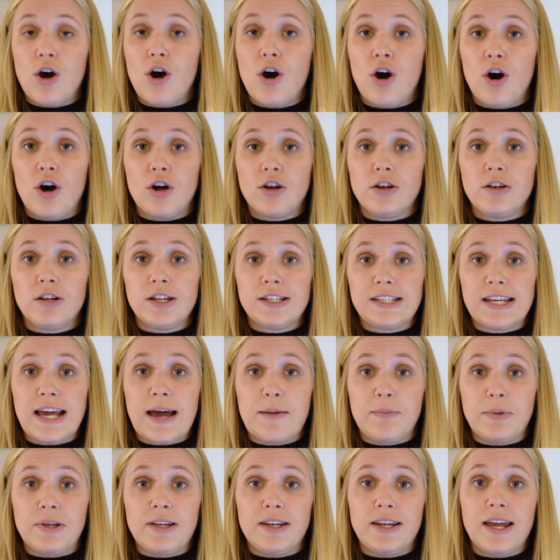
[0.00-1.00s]
on a
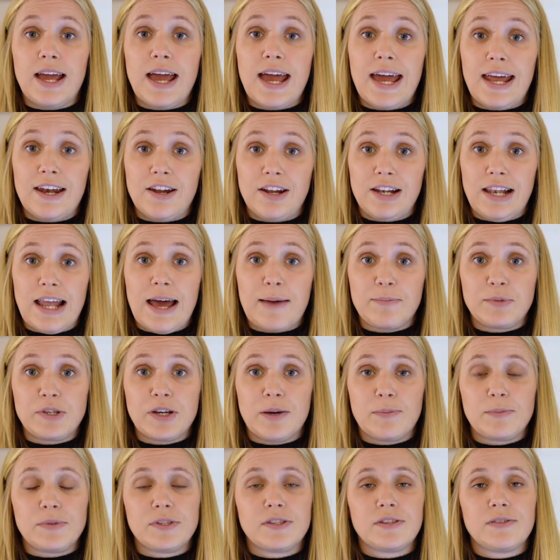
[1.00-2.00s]
tablet, and on
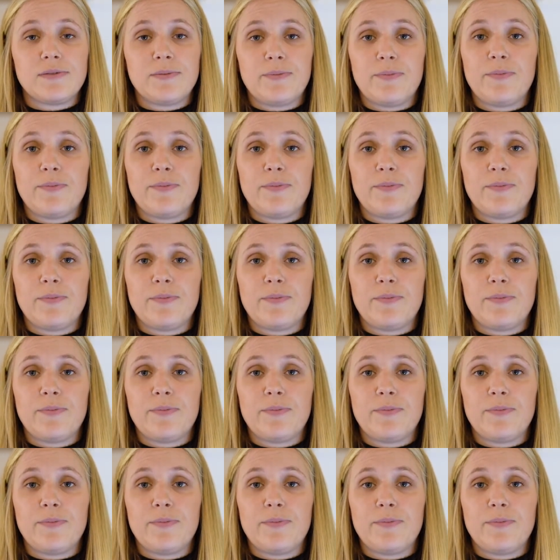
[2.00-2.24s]
laptops.